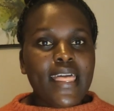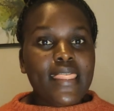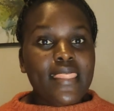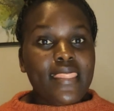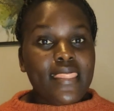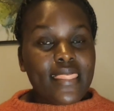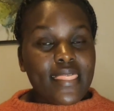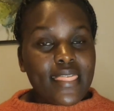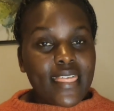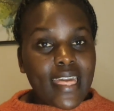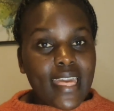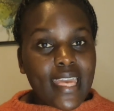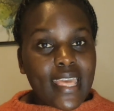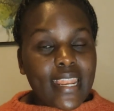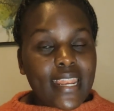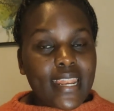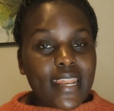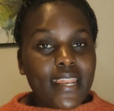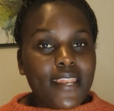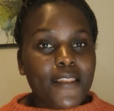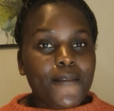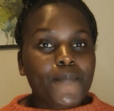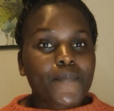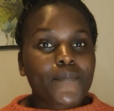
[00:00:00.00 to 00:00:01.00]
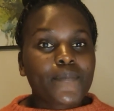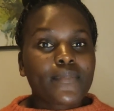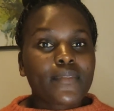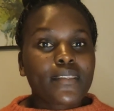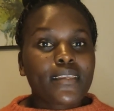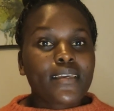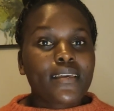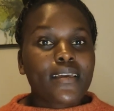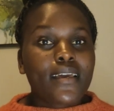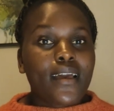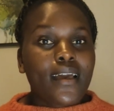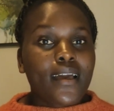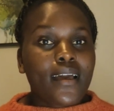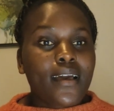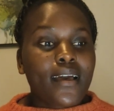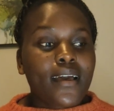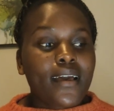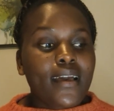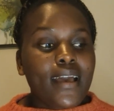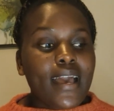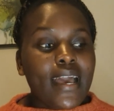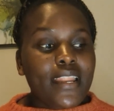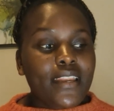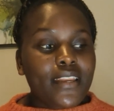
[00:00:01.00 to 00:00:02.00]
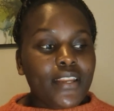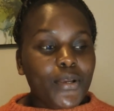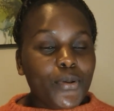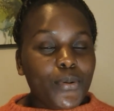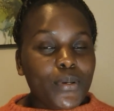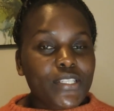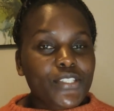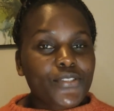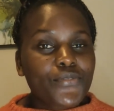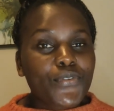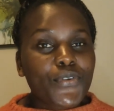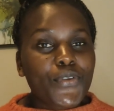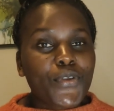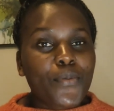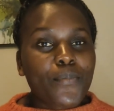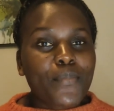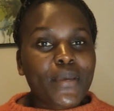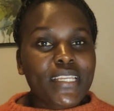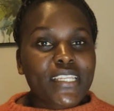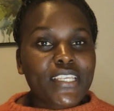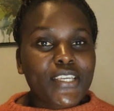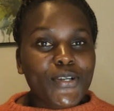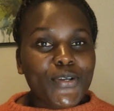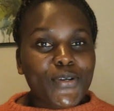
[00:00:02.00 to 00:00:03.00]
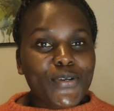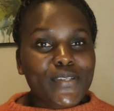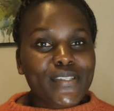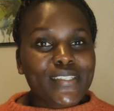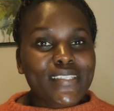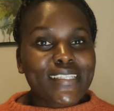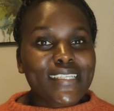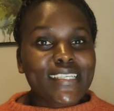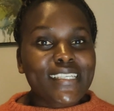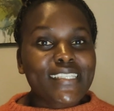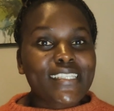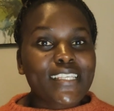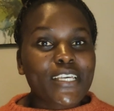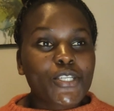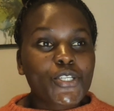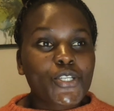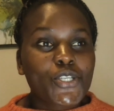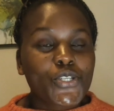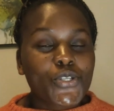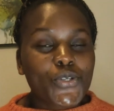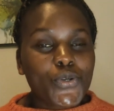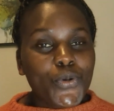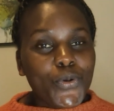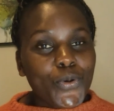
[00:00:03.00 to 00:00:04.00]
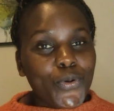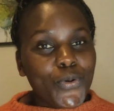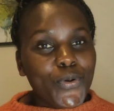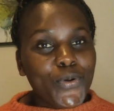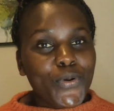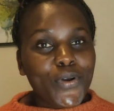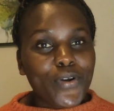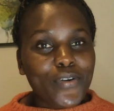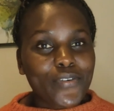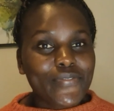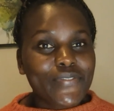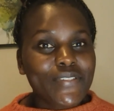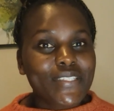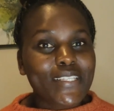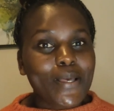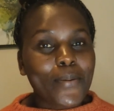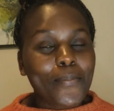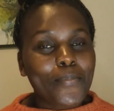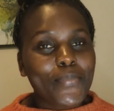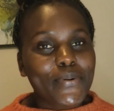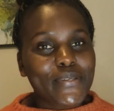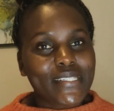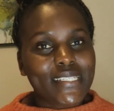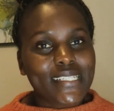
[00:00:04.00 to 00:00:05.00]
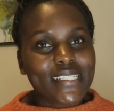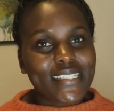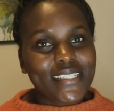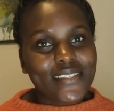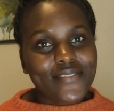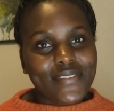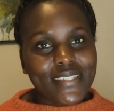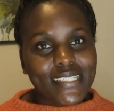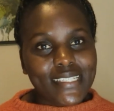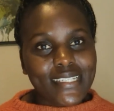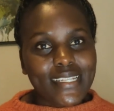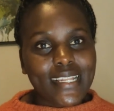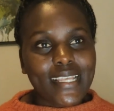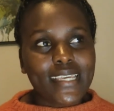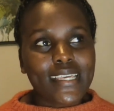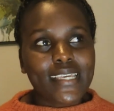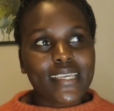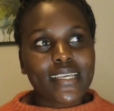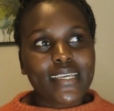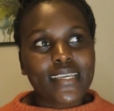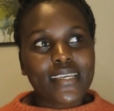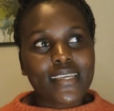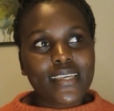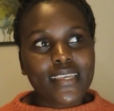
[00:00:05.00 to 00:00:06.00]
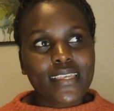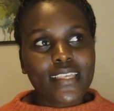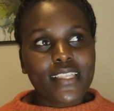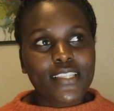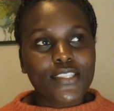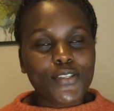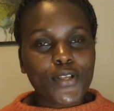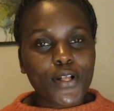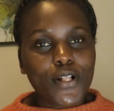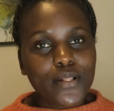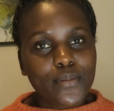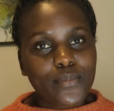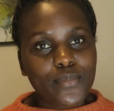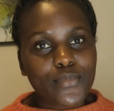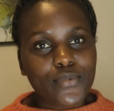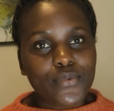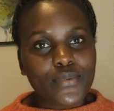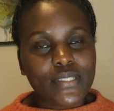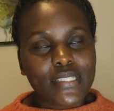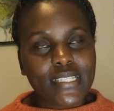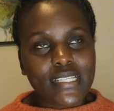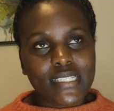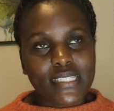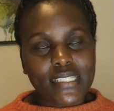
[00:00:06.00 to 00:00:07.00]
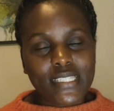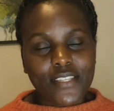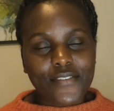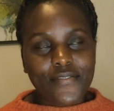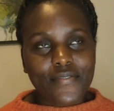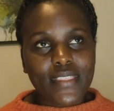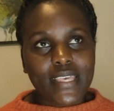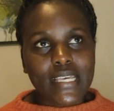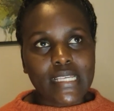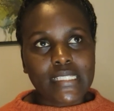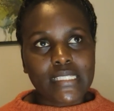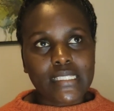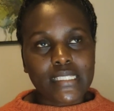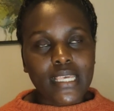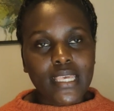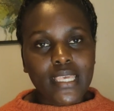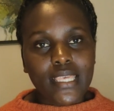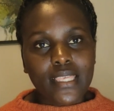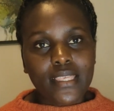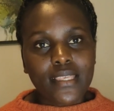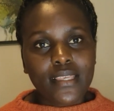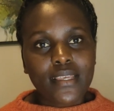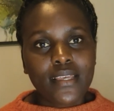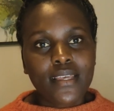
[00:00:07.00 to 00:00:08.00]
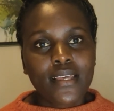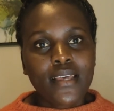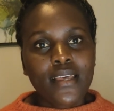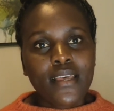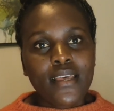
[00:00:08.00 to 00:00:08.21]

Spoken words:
then a request for your medicals is a show of some positivity. Like, it's almost as if they're saying,